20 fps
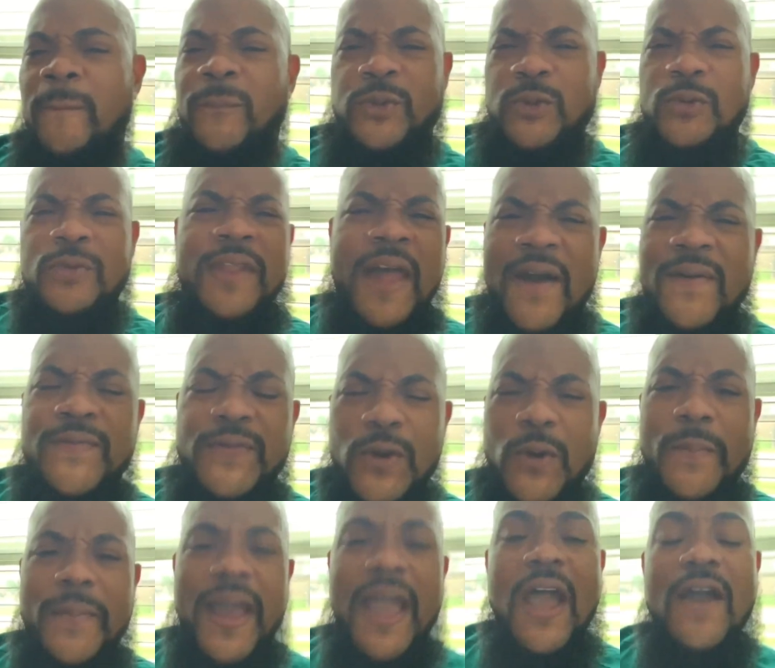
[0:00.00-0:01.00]
Do not
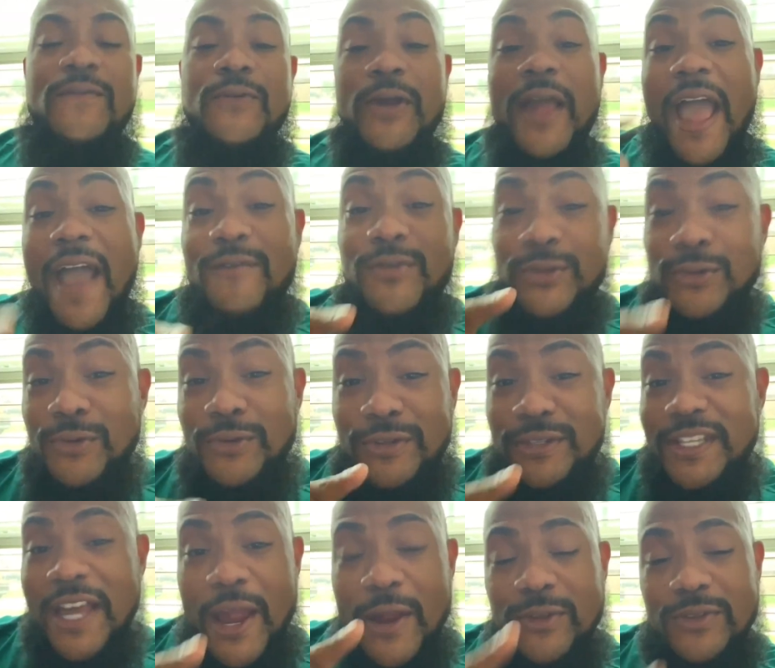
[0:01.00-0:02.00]
feel bad for having your
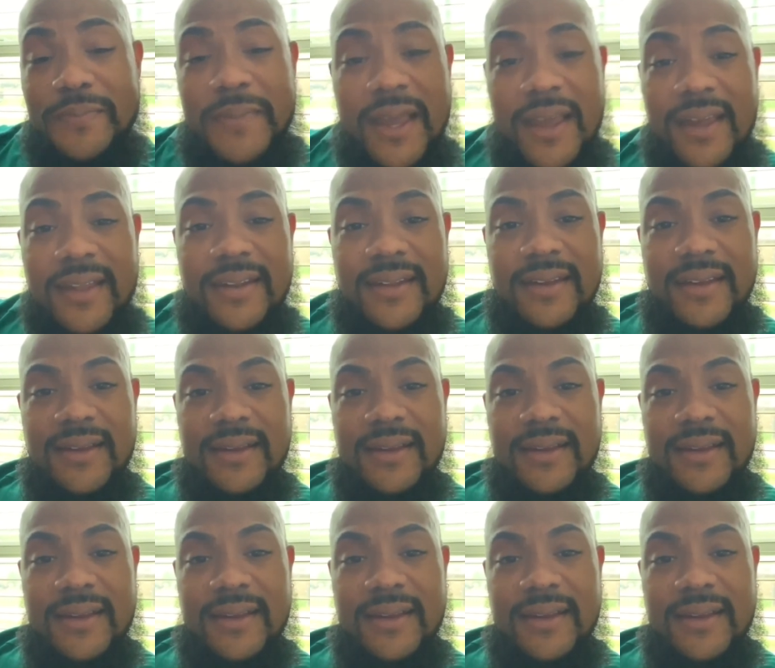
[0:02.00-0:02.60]
desires met,